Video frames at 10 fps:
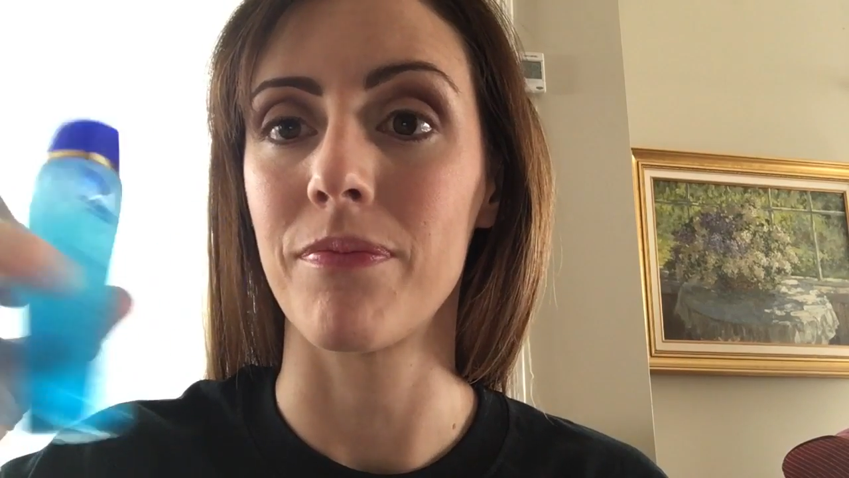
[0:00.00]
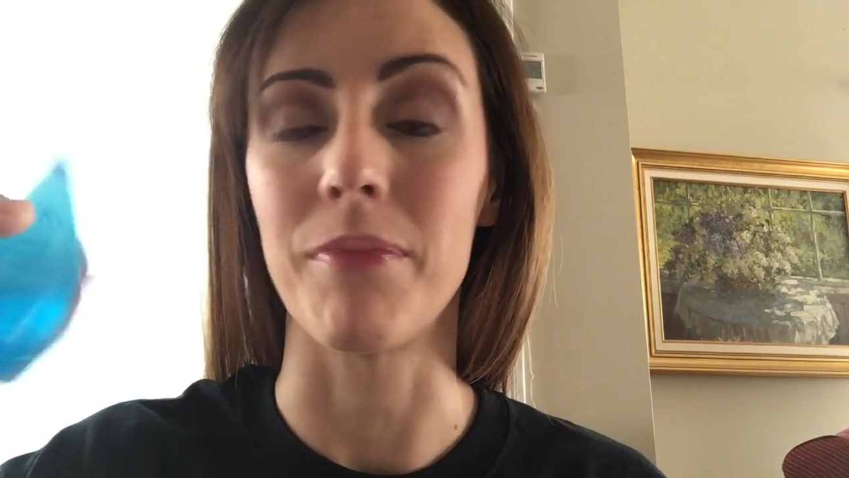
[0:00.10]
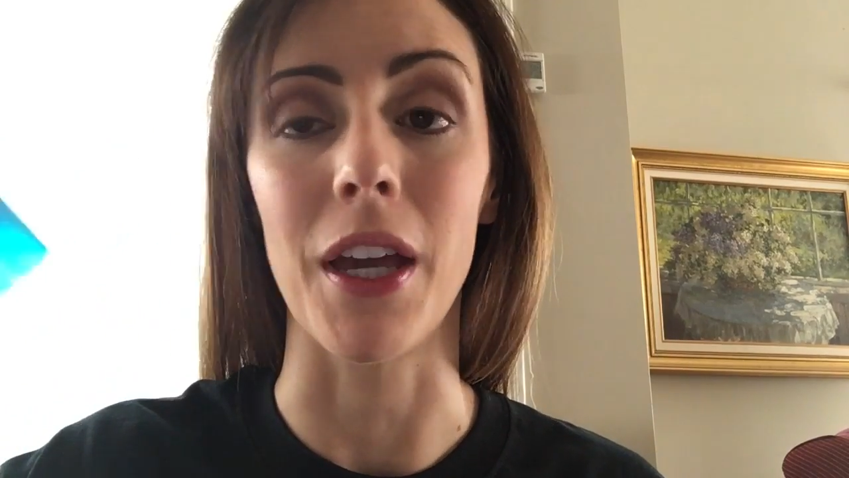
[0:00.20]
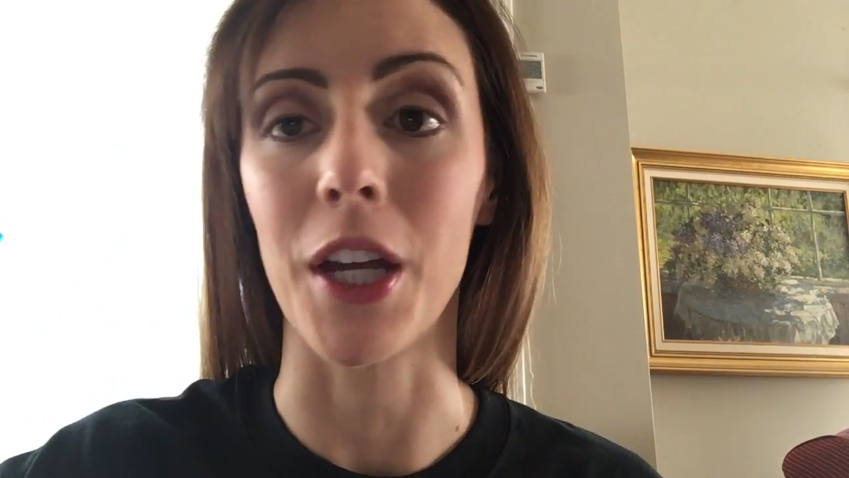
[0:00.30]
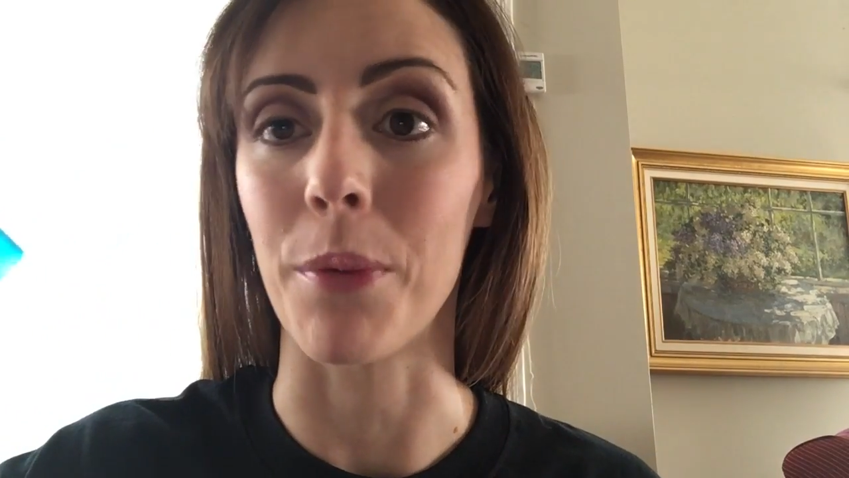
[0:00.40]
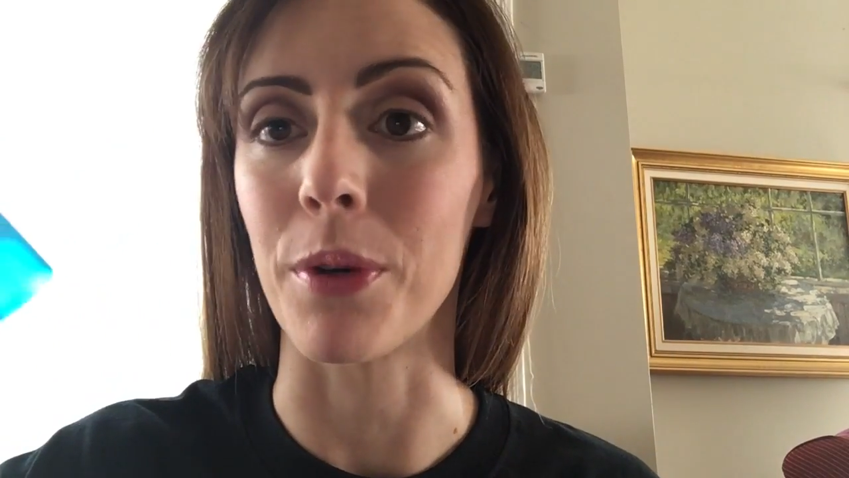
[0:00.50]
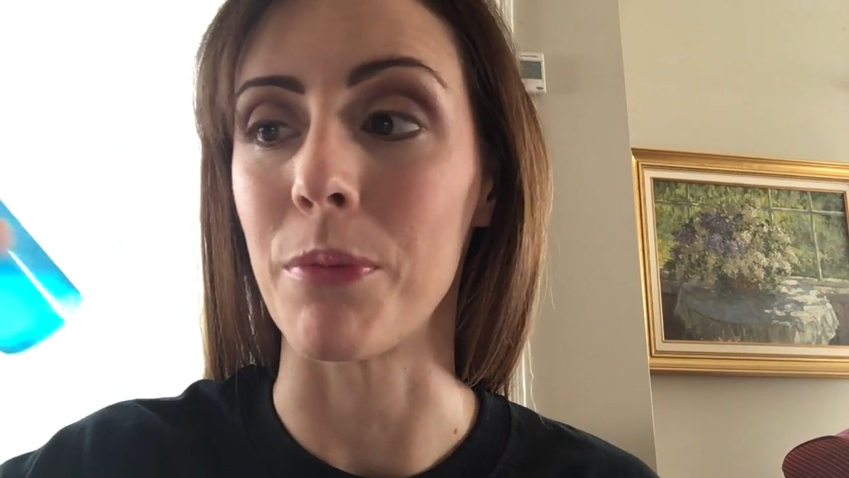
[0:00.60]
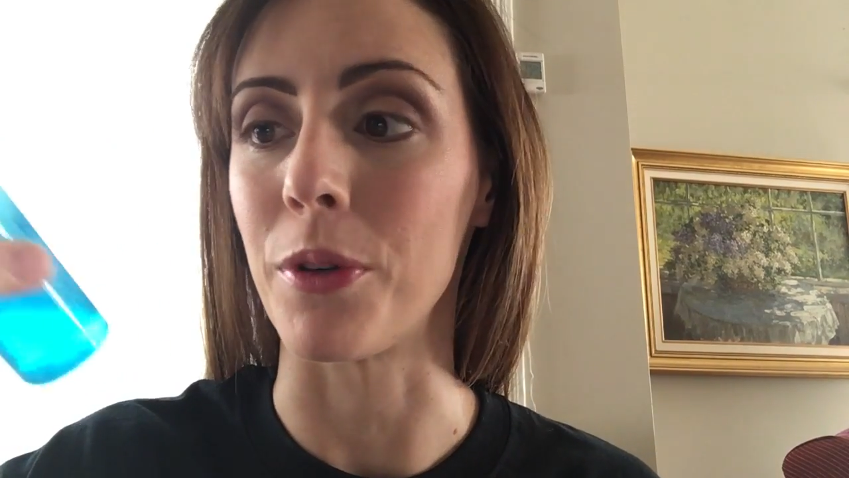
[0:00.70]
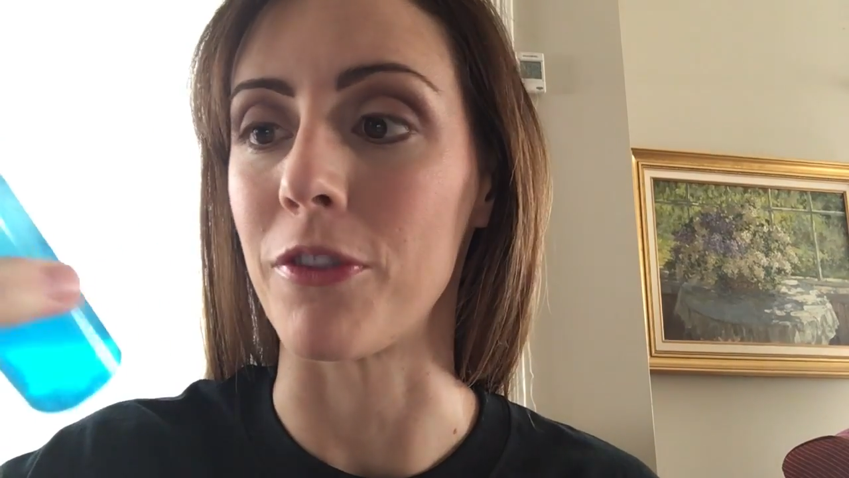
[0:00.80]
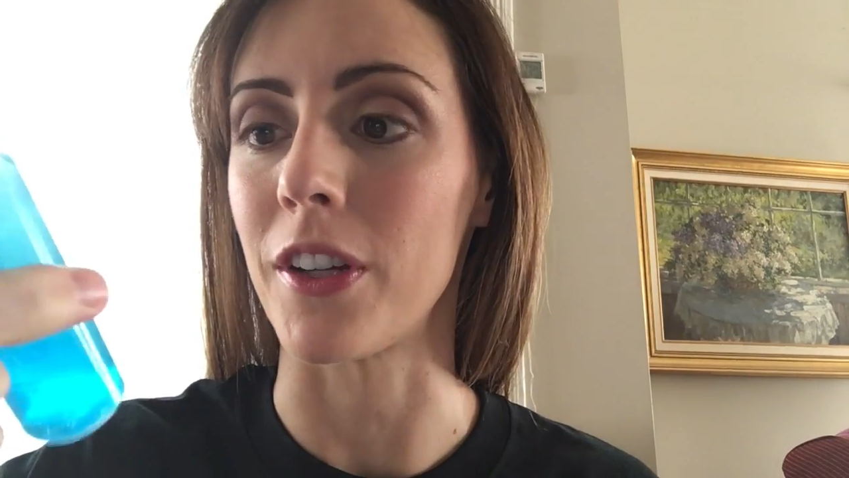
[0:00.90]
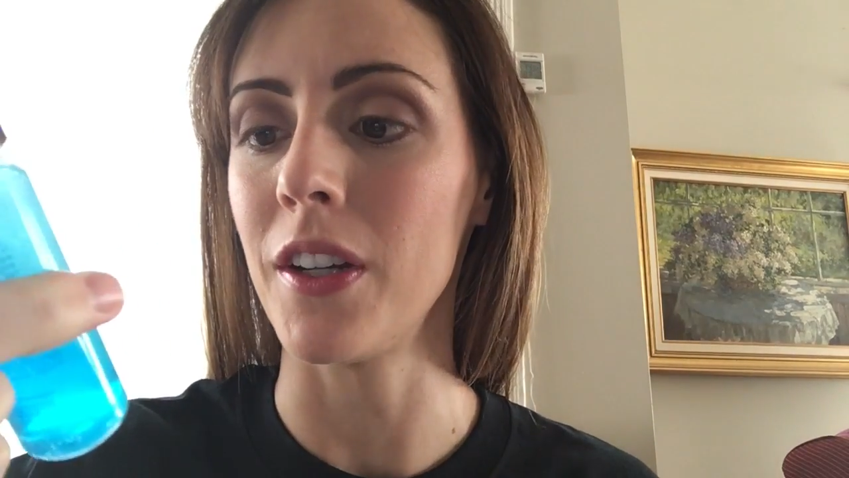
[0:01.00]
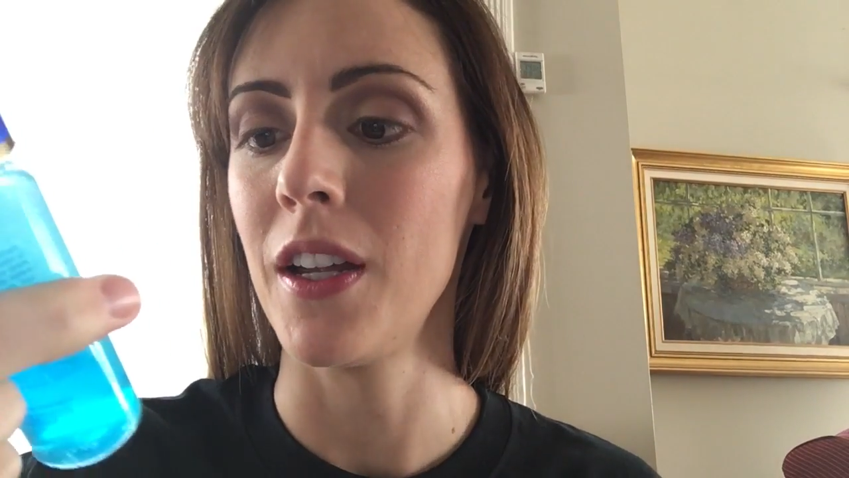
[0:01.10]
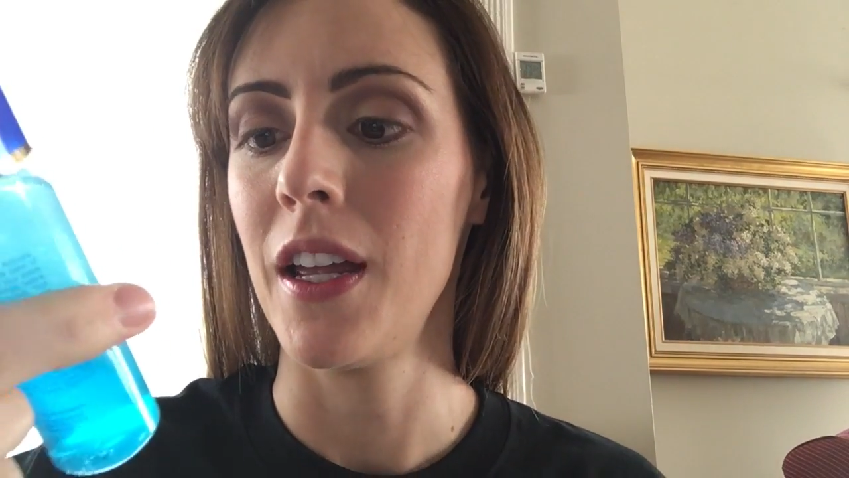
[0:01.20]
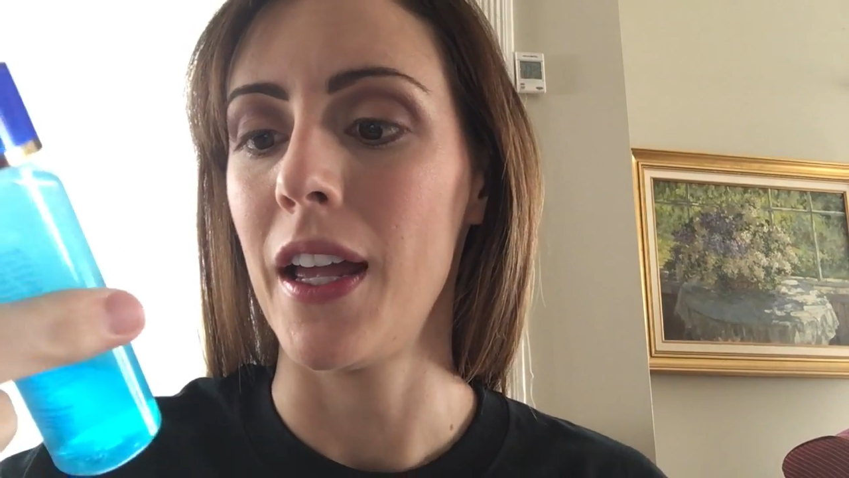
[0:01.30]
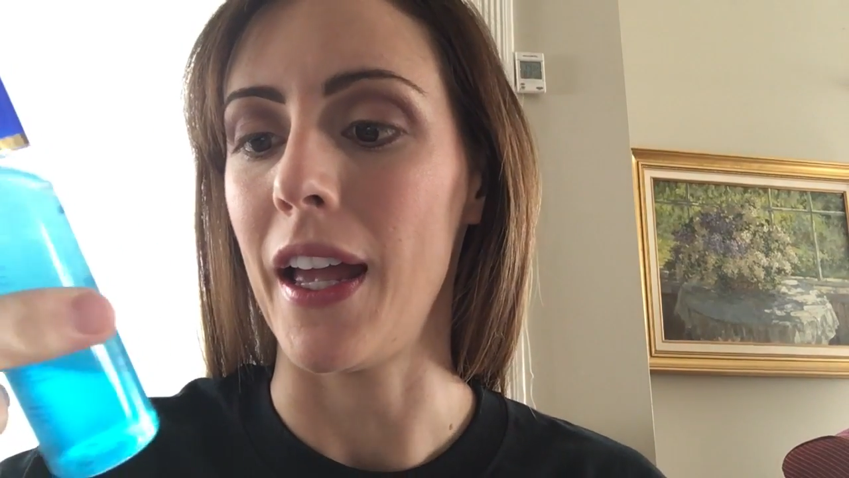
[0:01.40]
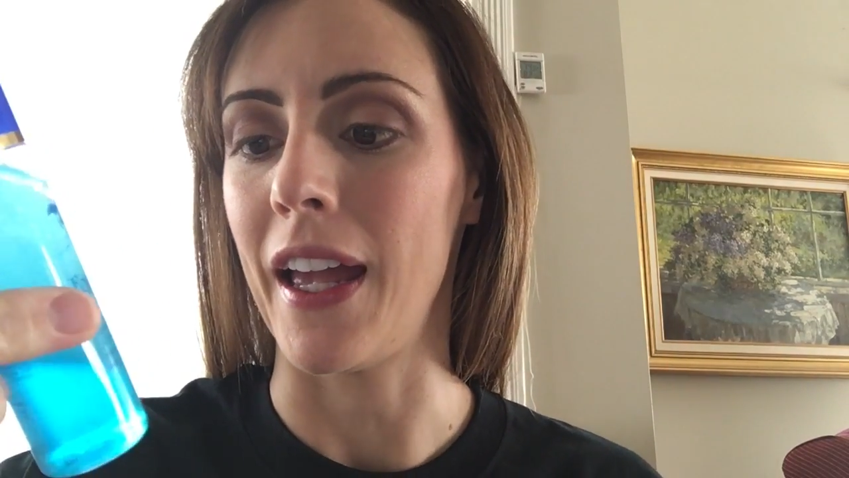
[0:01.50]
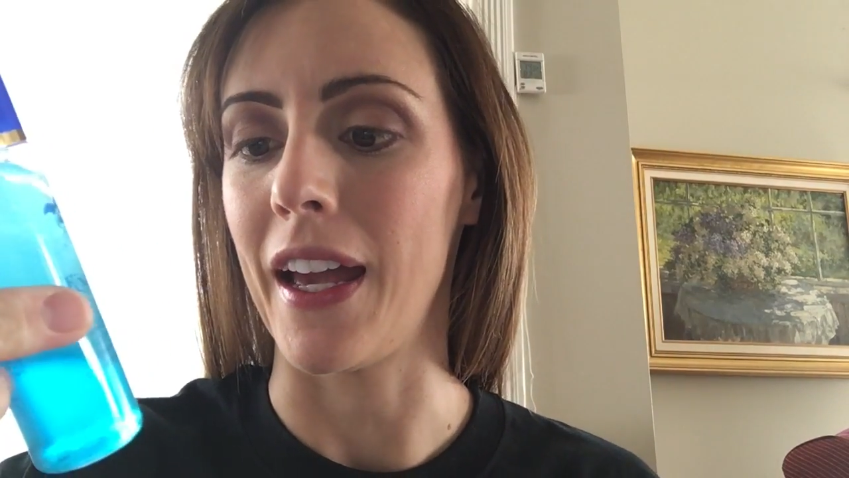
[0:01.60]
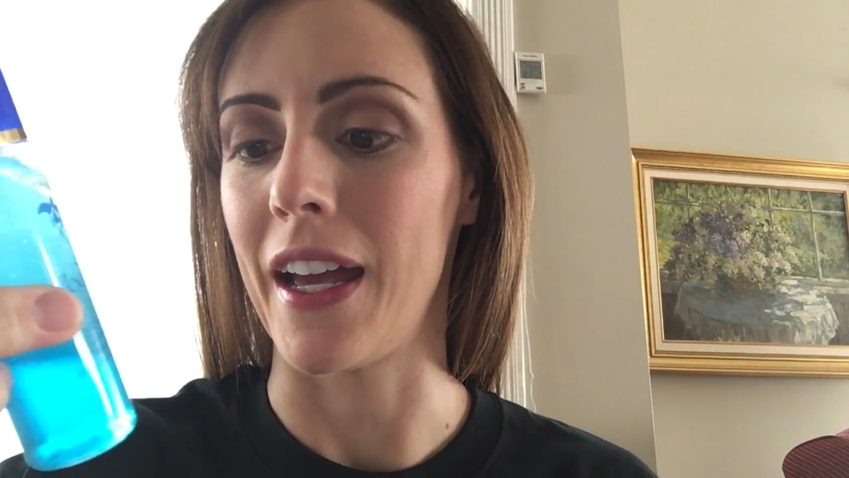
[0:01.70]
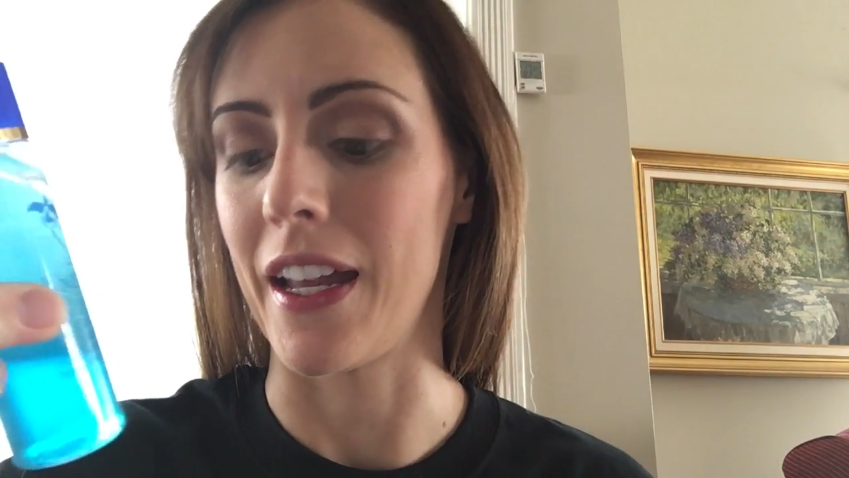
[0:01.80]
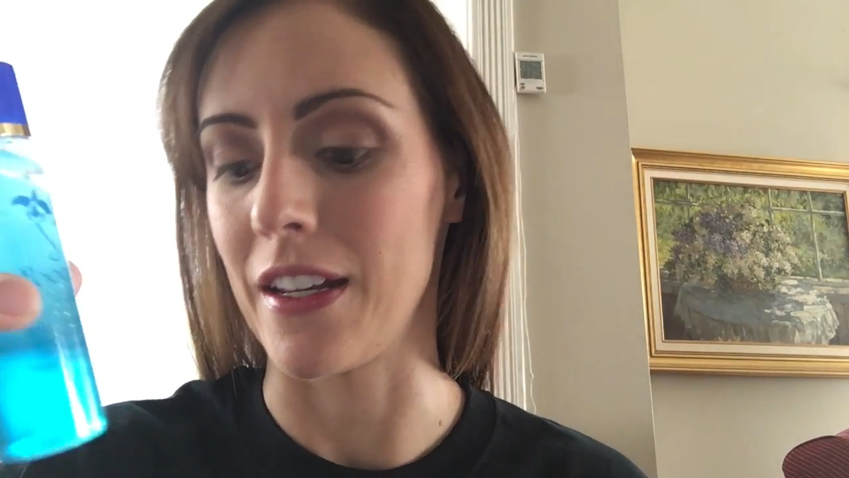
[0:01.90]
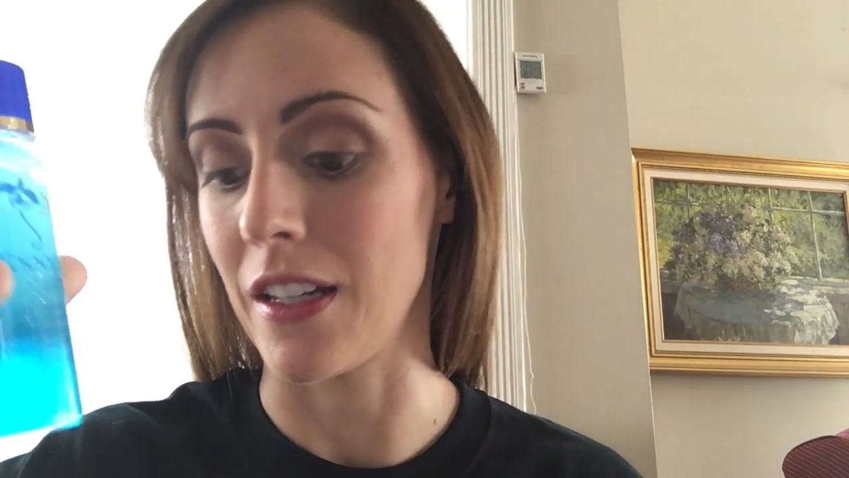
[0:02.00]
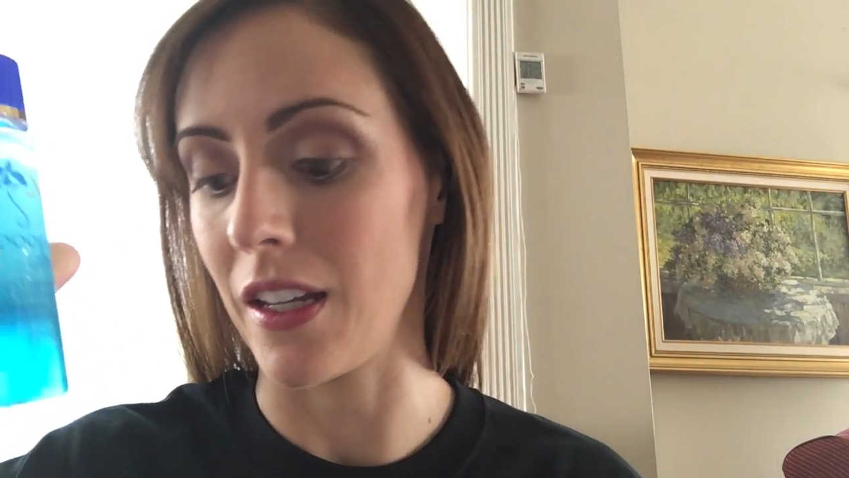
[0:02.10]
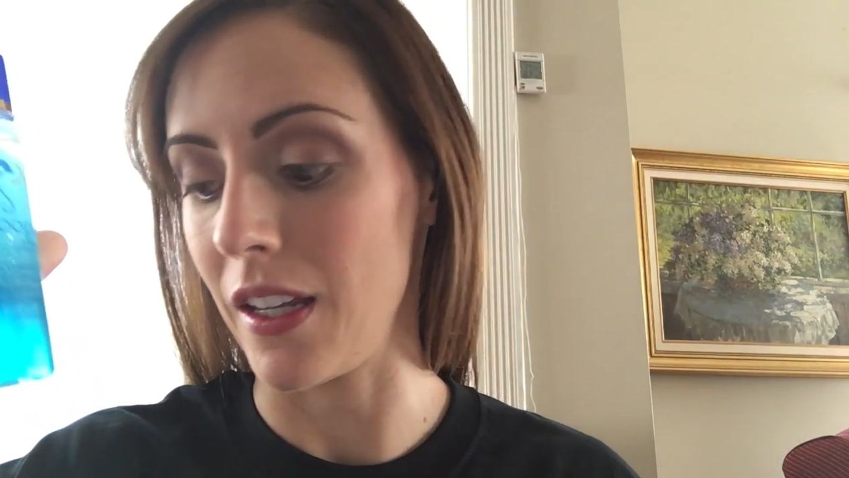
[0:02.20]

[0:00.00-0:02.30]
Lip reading: makeup remover, and